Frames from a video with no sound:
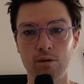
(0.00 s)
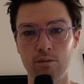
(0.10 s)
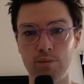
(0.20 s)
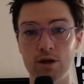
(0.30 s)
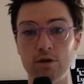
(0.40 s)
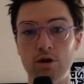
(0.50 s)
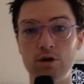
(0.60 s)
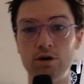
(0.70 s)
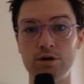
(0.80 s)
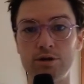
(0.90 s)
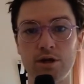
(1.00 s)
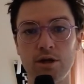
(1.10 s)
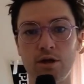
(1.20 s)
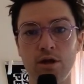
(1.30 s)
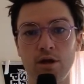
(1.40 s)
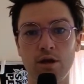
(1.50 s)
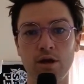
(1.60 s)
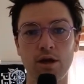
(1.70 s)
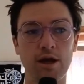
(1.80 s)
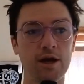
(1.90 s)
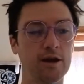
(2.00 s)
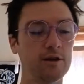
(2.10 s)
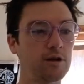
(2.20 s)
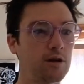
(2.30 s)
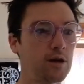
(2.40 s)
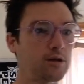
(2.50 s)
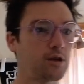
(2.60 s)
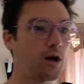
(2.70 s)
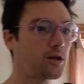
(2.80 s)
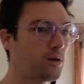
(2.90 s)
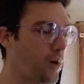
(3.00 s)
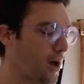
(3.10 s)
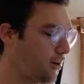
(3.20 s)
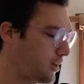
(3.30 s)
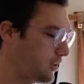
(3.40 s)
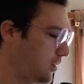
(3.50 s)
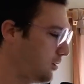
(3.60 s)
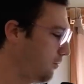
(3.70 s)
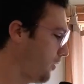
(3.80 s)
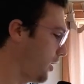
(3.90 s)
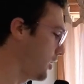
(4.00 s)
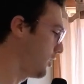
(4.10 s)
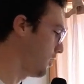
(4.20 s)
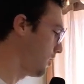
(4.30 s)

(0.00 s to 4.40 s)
be learned and talked about, identified,